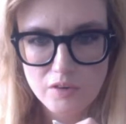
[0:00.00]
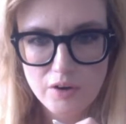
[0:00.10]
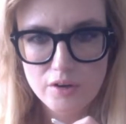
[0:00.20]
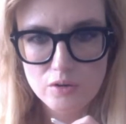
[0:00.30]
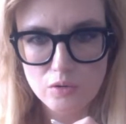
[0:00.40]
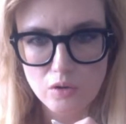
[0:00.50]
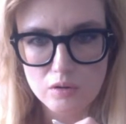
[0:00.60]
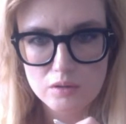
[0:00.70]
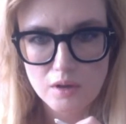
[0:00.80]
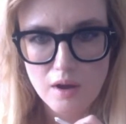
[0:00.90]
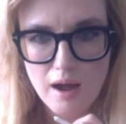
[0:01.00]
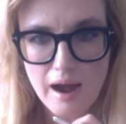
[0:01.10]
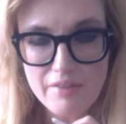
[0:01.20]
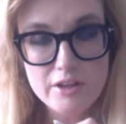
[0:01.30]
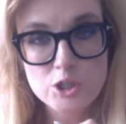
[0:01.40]
Very cool.
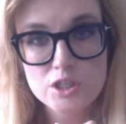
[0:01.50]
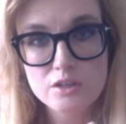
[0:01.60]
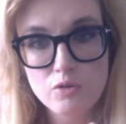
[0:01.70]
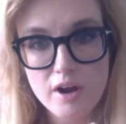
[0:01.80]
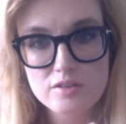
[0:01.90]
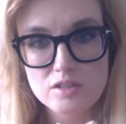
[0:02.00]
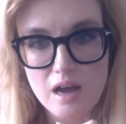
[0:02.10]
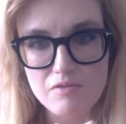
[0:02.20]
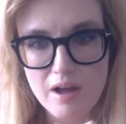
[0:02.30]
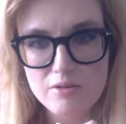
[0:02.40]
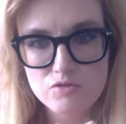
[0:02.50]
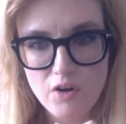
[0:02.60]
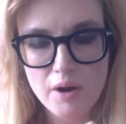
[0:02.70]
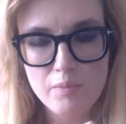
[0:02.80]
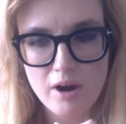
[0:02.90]
I thought she did great stuff. I was
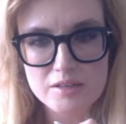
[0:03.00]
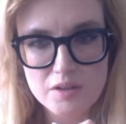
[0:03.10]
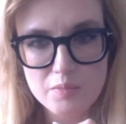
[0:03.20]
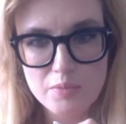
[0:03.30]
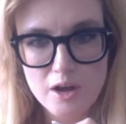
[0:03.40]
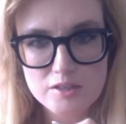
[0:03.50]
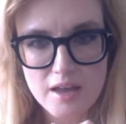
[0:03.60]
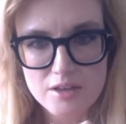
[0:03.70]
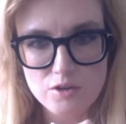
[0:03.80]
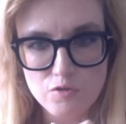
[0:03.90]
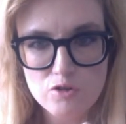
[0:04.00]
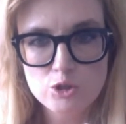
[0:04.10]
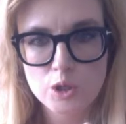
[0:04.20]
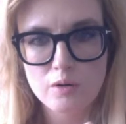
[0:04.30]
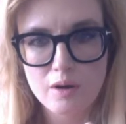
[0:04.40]
very impressed. I think Beyonce has a
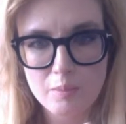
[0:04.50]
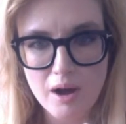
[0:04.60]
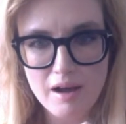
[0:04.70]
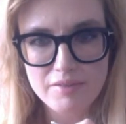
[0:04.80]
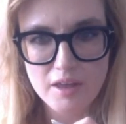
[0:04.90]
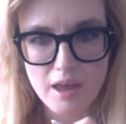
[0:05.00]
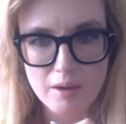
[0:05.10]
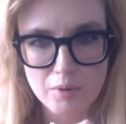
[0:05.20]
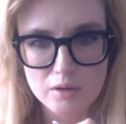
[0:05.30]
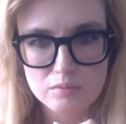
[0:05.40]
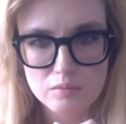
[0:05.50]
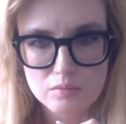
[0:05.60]
future behind the camera.